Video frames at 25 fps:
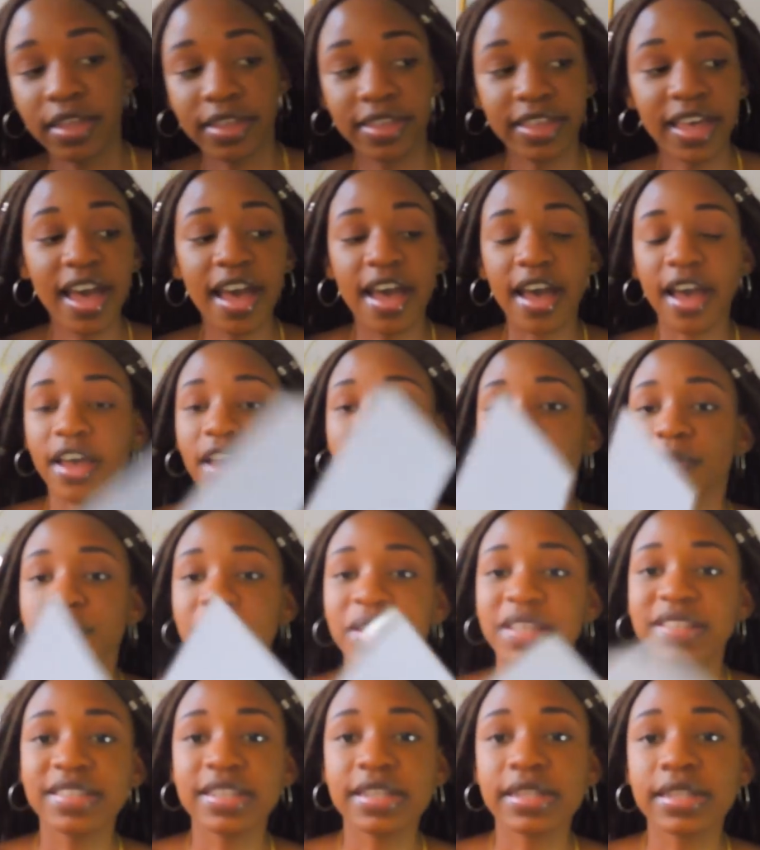Yeah,
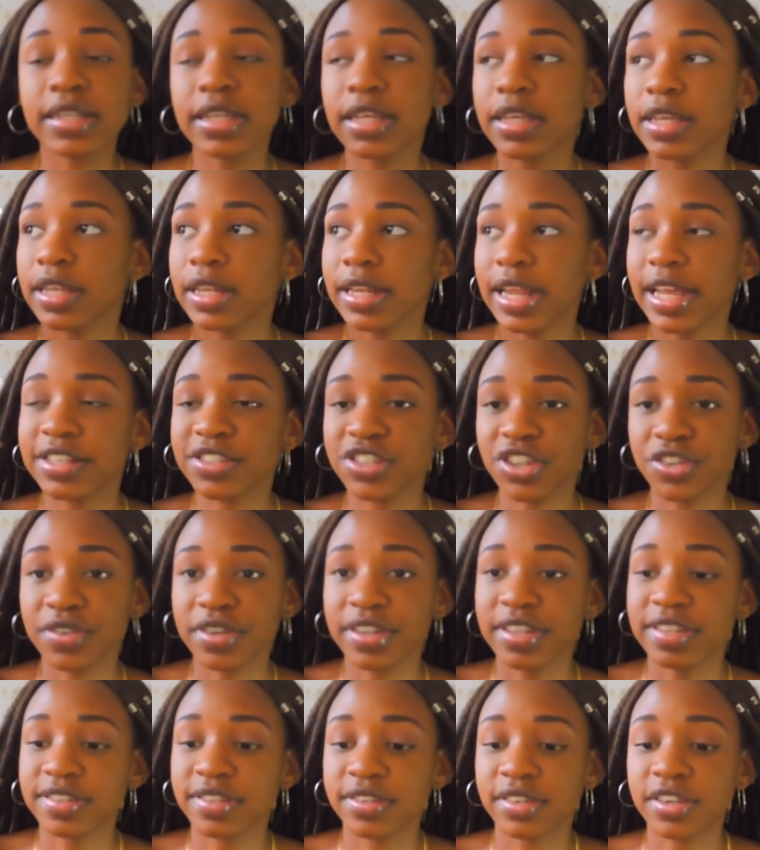basically
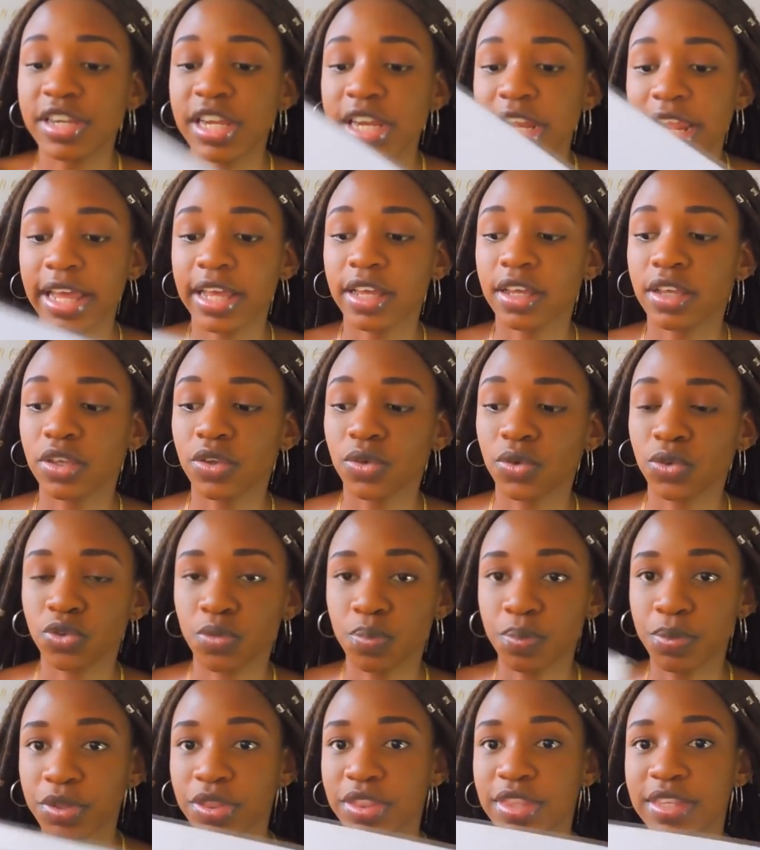lecturers really like you to
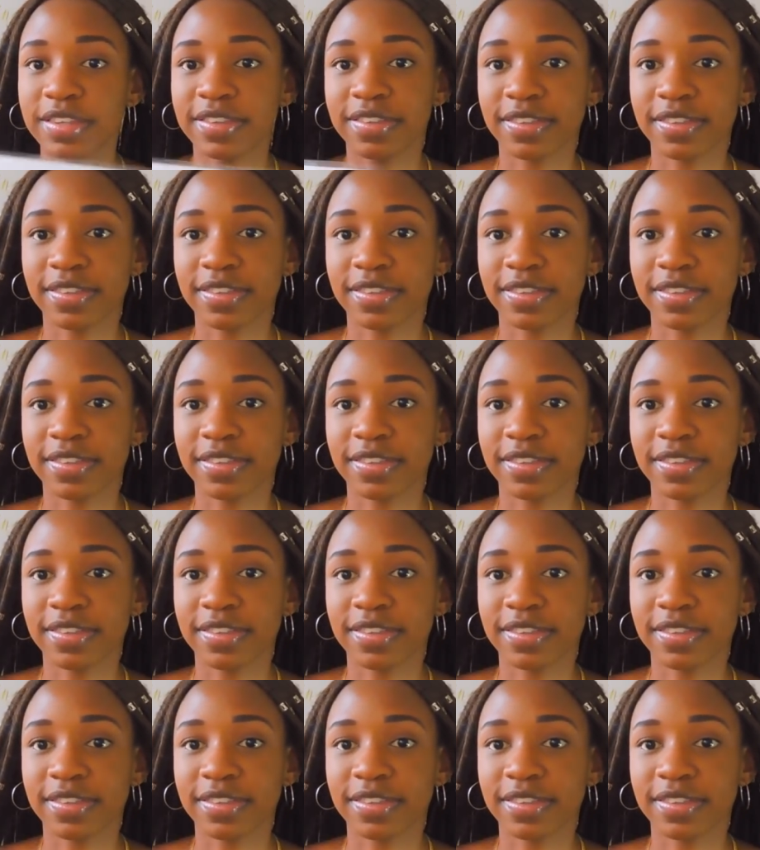put this